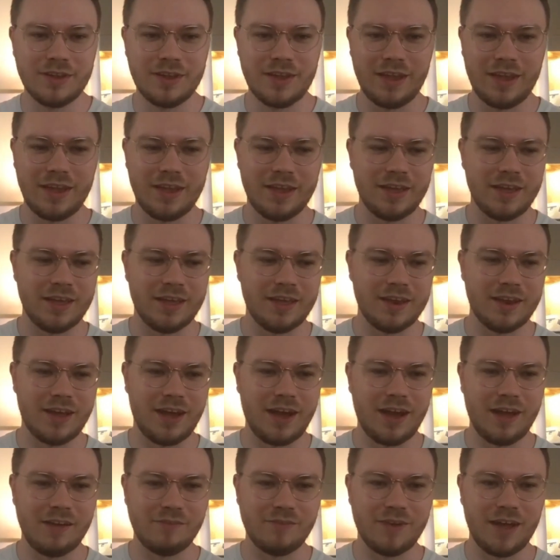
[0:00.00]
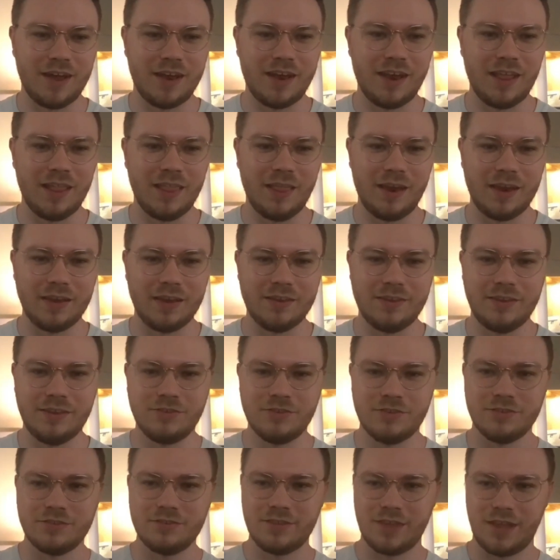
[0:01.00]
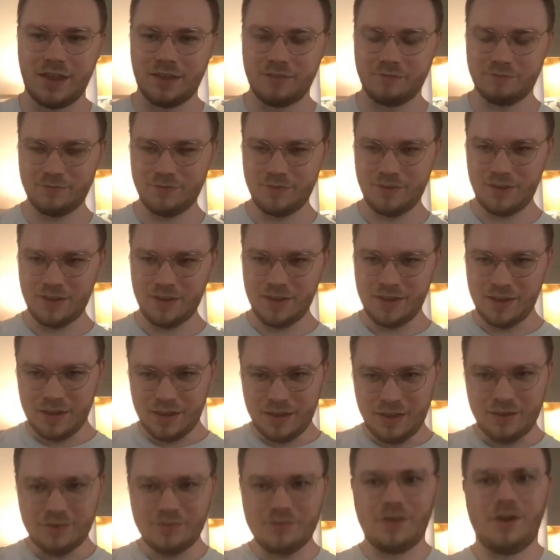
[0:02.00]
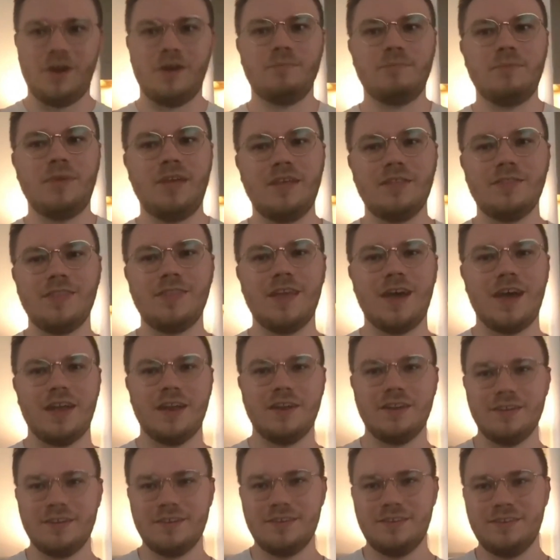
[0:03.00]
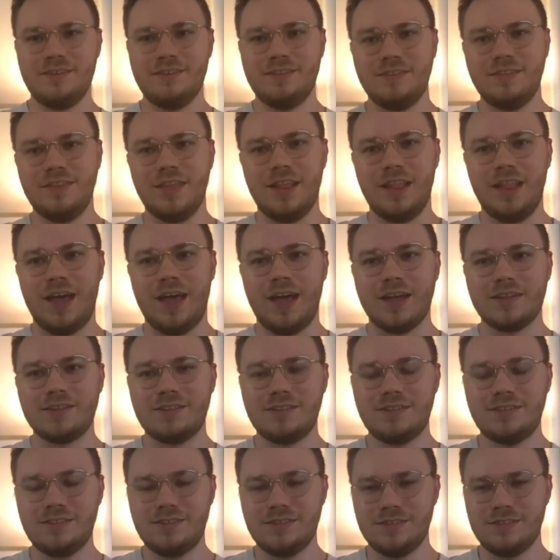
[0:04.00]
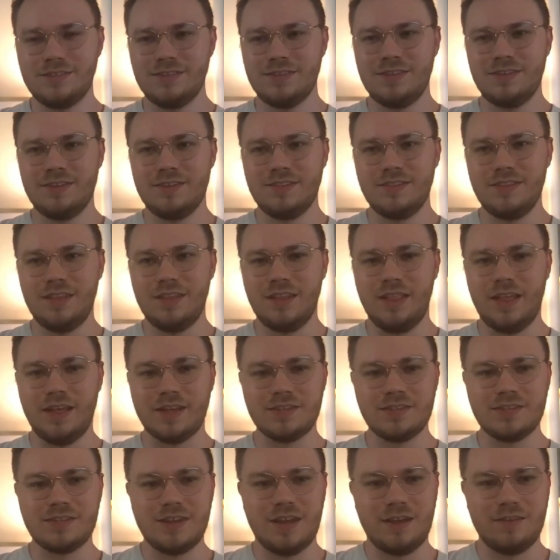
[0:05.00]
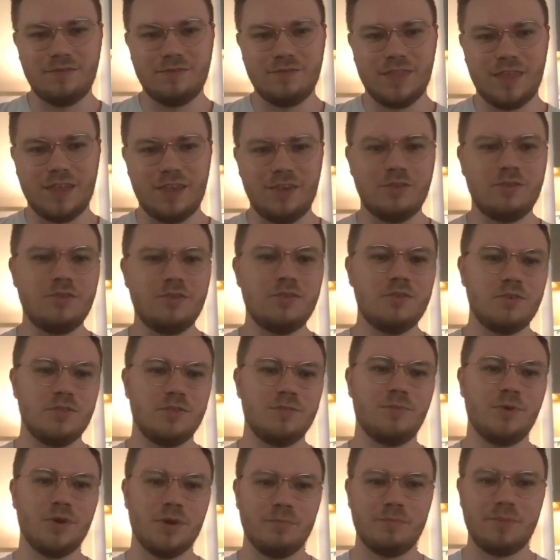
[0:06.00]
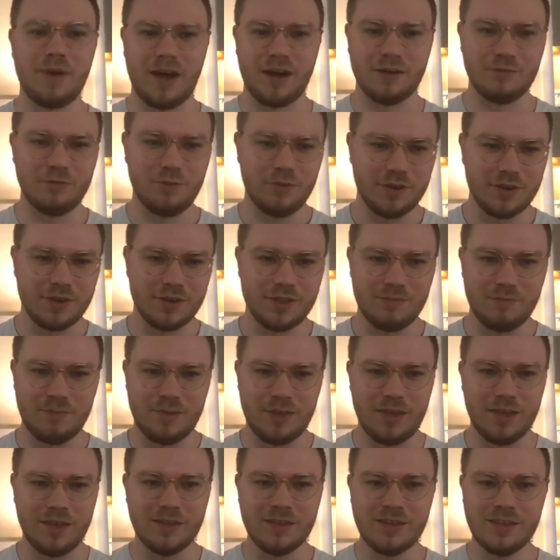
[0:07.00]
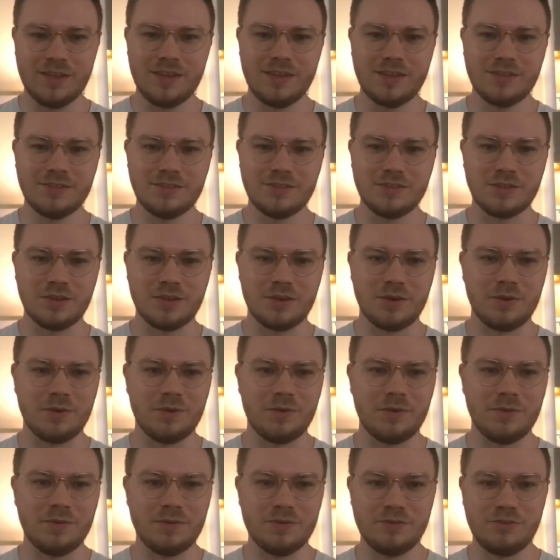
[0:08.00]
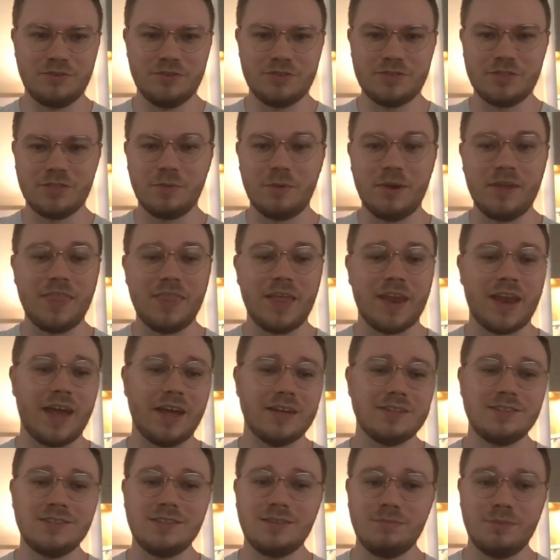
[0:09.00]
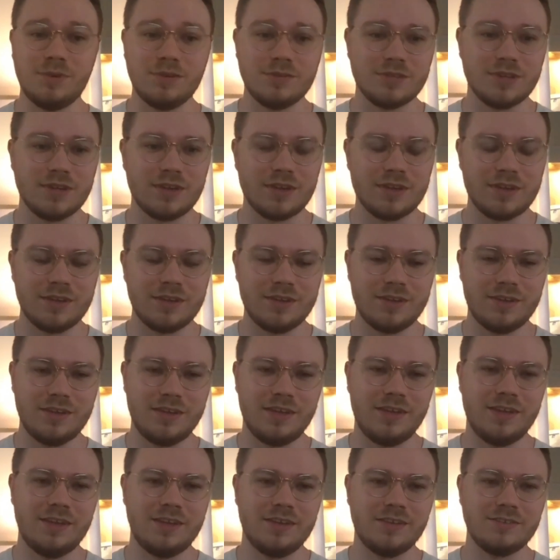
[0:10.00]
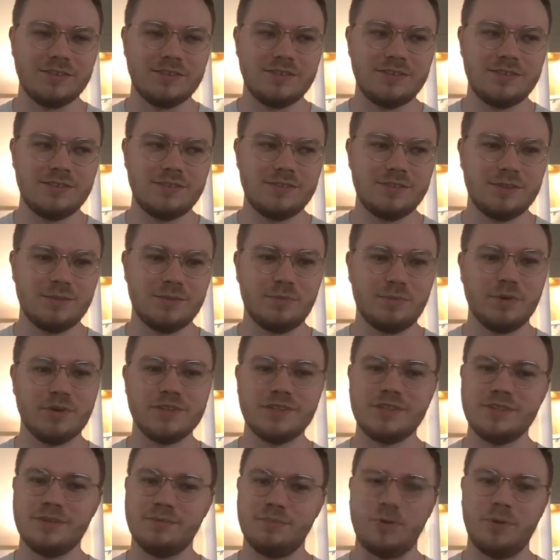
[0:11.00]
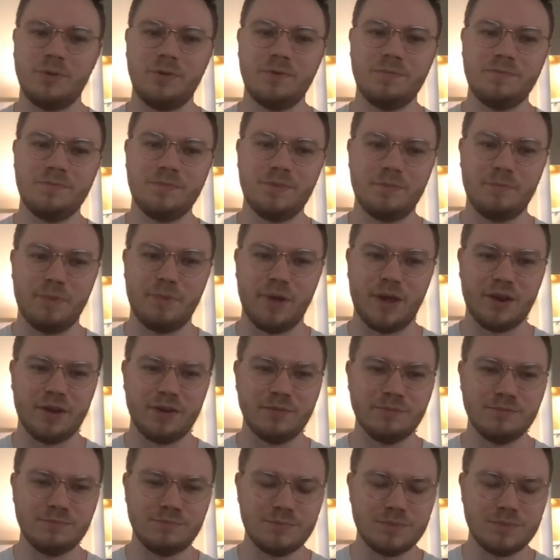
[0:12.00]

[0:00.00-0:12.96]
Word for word: And I've had a lot of teachers that have taught me that the less the less stuff that you do, the more impactful it can be. So just the way that I see music is the more simple, the better.